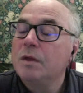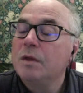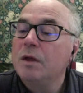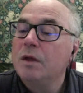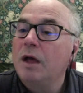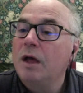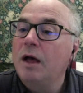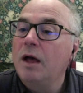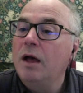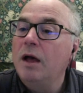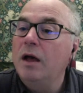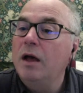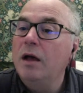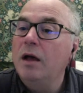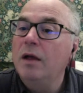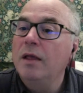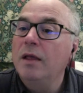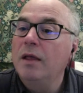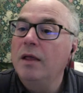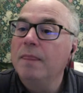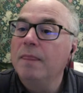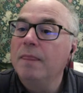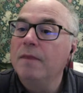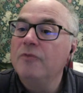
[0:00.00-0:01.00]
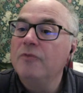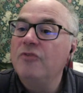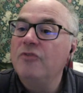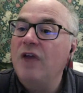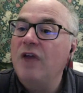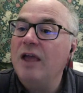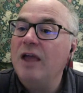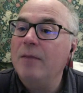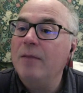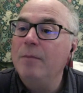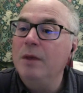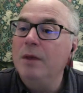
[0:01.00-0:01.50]
Uh,
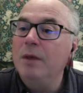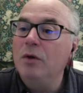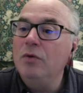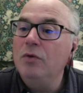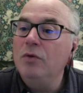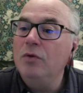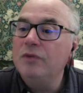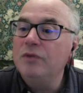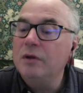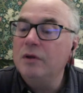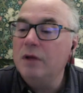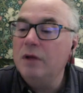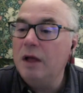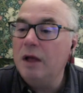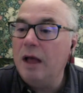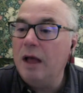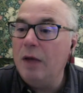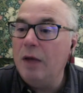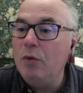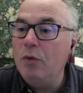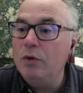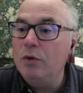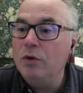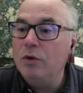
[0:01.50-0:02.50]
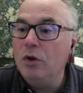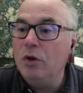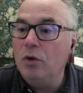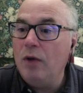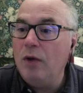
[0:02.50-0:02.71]
Jack Mills, I would go